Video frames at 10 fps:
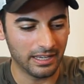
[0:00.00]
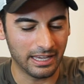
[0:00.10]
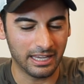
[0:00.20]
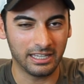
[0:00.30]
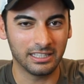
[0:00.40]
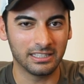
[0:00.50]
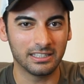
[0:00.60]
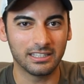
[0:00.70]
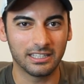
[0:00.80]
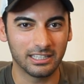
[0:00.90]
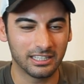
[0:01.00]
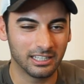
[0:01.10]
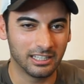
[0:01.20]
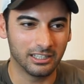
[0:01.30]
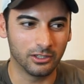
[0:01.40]
And
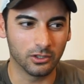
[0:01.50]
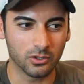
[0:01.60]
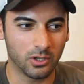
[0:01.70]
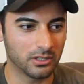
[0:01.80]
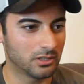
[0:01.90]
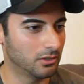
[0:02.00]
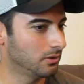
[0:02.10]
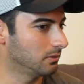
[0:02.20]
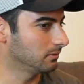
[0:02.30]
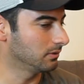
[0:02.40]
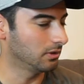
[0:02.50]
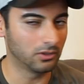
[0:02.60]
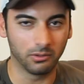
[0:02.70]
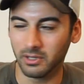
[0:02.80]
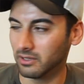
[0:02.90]
here's also a
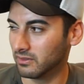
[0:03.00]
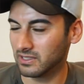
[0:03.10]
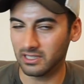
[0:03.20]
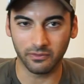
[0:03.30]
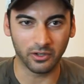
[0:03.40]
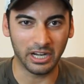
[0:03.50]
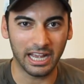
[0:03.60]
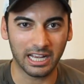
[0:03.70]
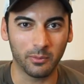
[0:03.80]
little bit of a stiffer neck.